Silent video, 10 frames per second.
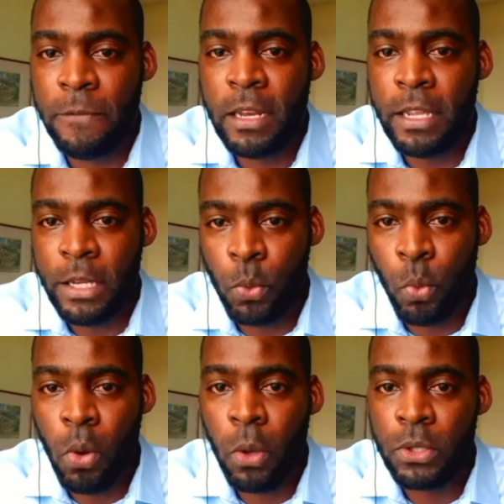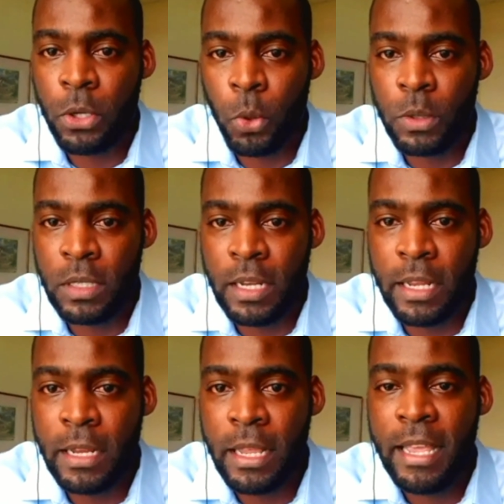feeling like the walls are closing
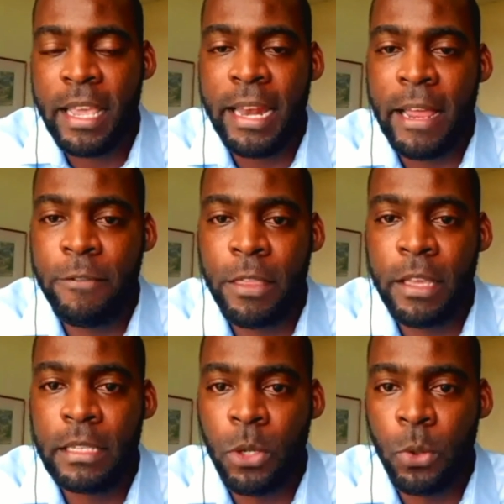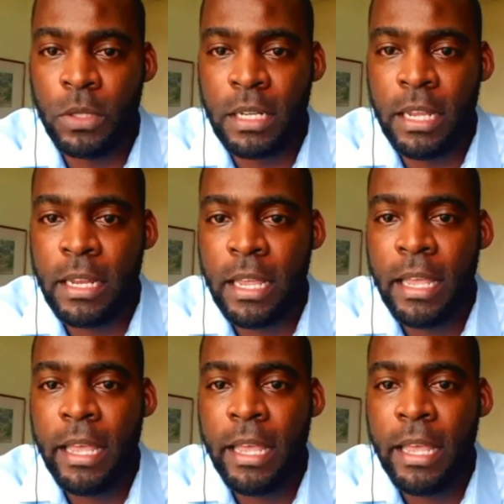in and everything is closing in,